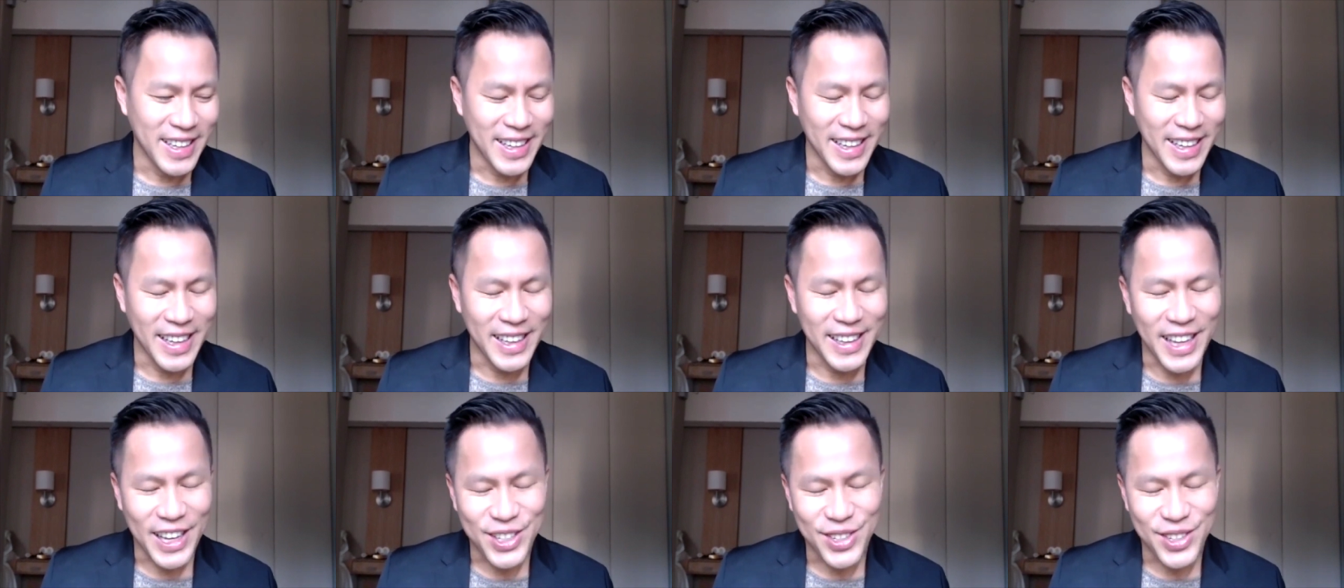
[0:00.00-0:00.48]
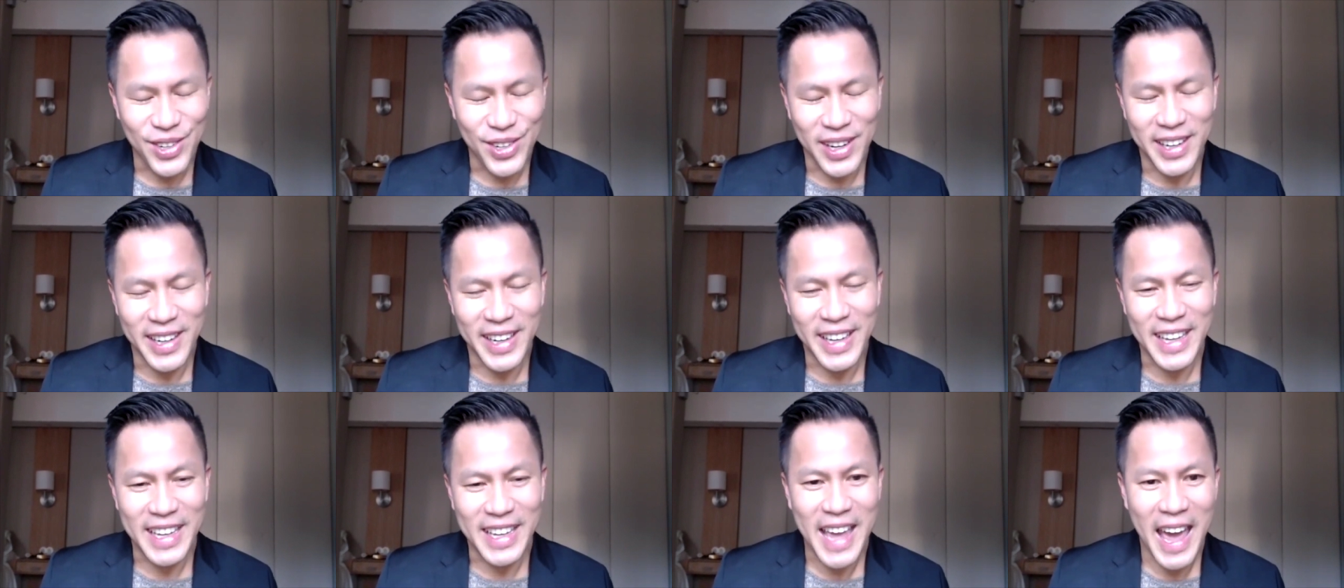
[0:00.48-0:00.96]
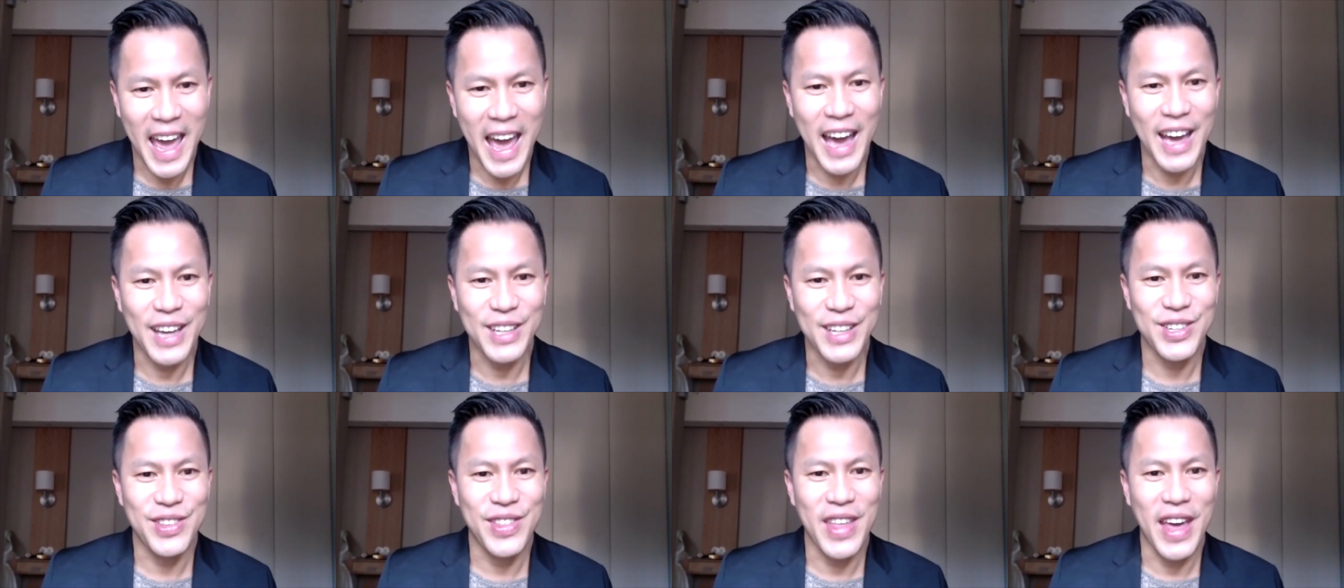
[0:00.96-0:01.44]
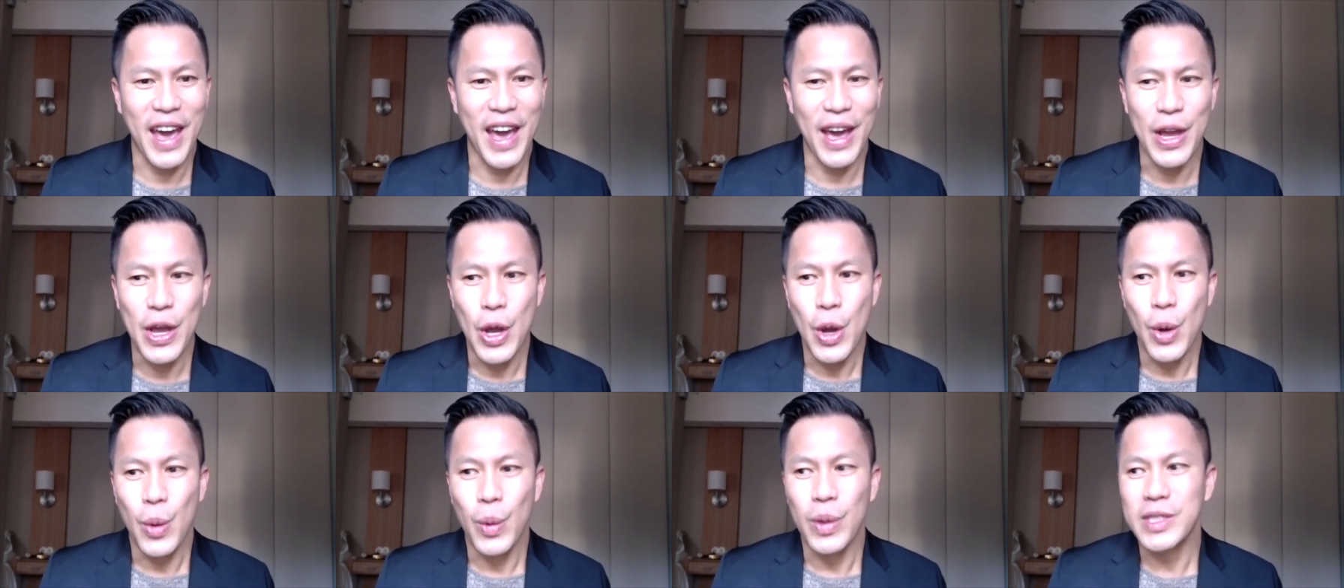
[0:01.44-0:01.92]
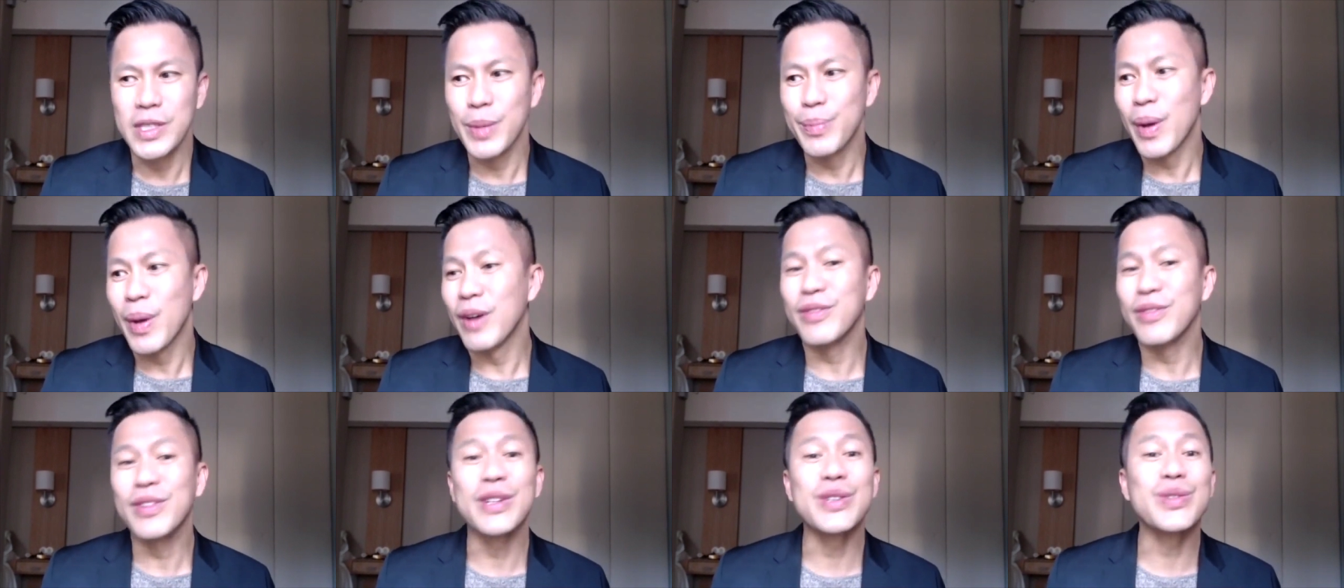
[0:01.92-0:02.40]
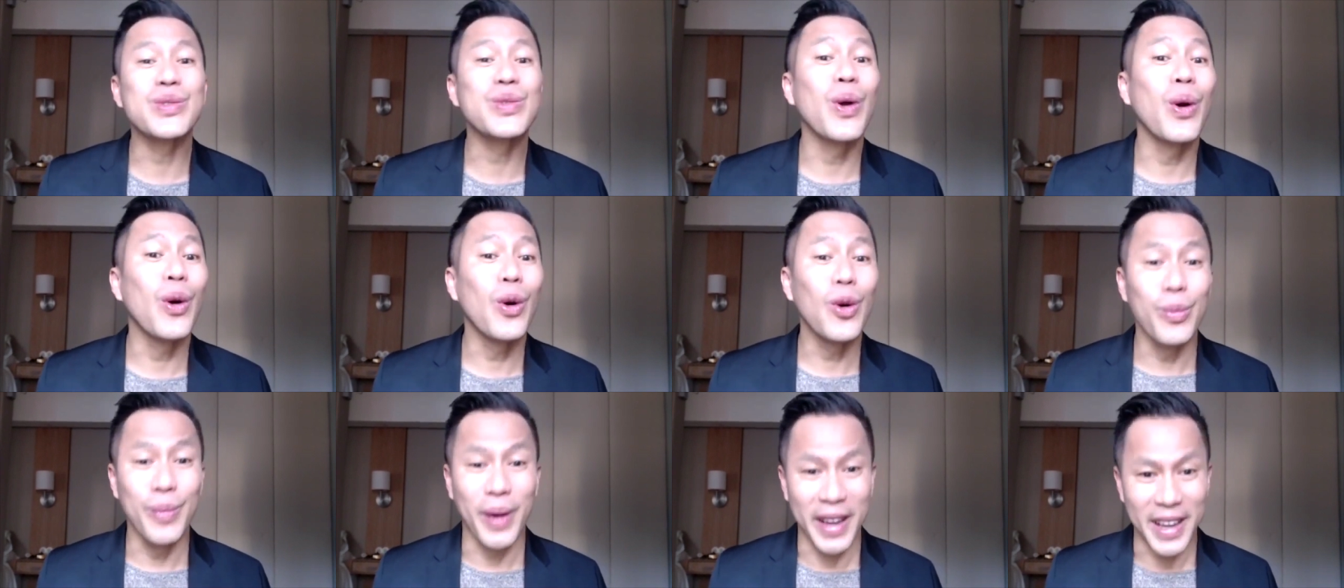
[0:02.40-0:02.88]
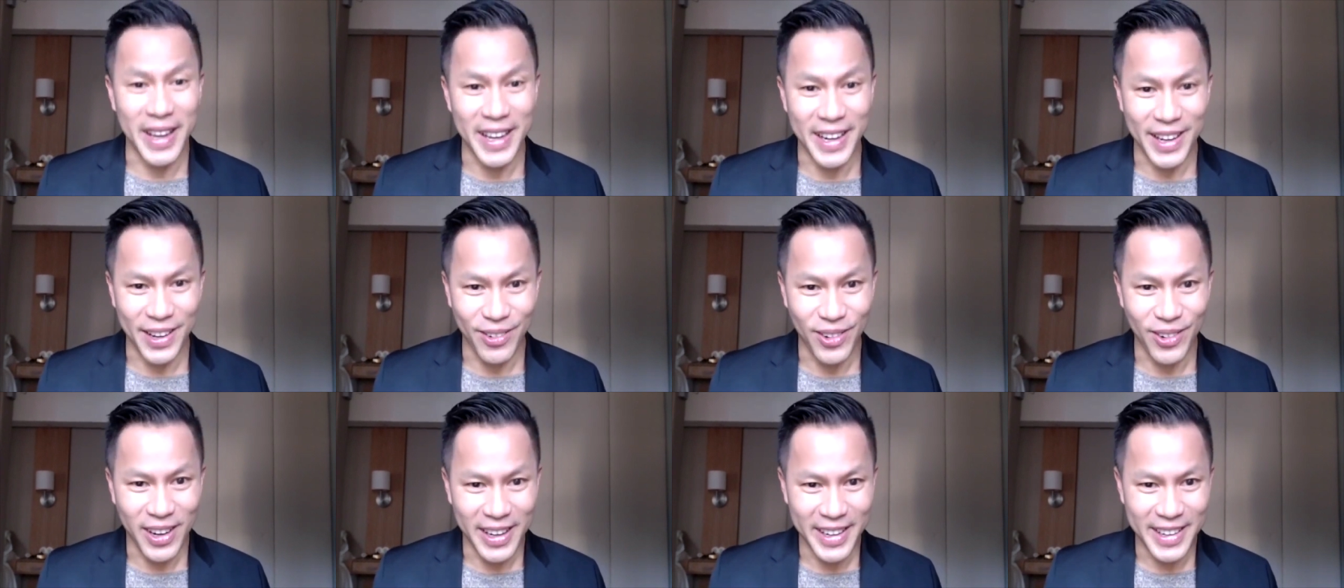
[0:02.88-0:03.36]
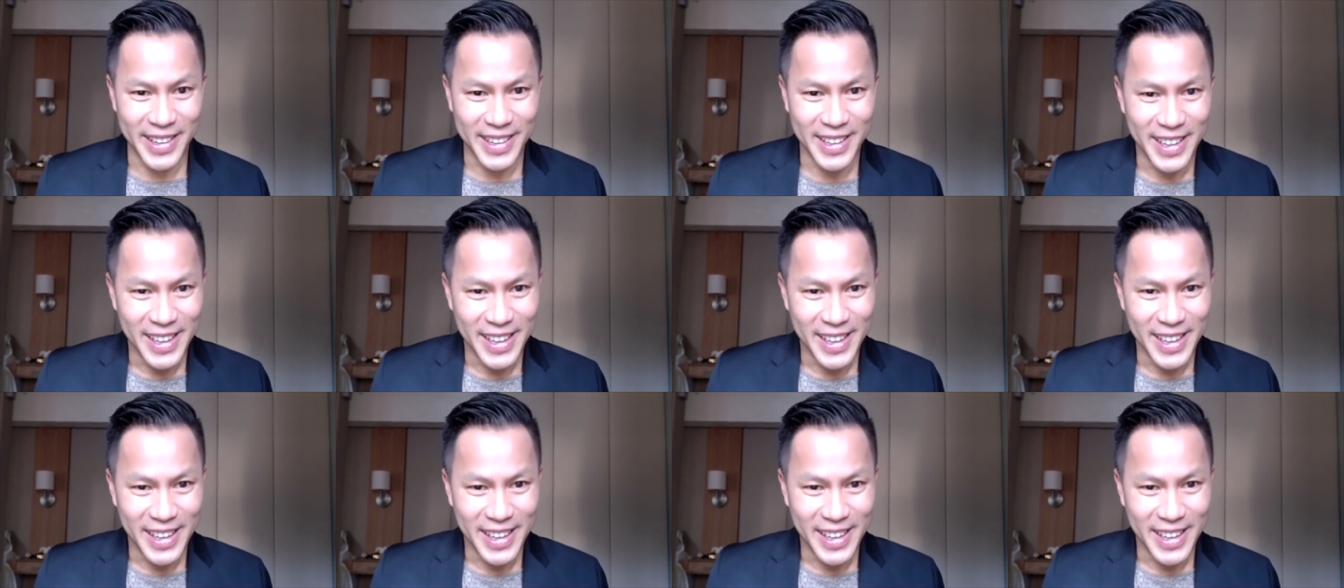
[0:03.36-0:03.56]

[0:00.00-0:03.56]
electronic cash that was above control by anyone.